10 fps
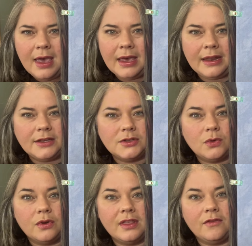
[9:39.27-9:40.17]
And I just
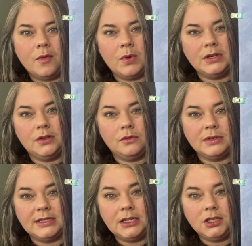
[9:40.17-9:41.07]
ordered that from
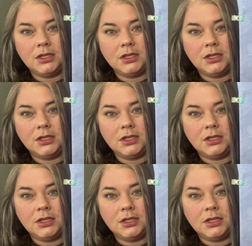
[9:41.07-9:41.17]
123stitch,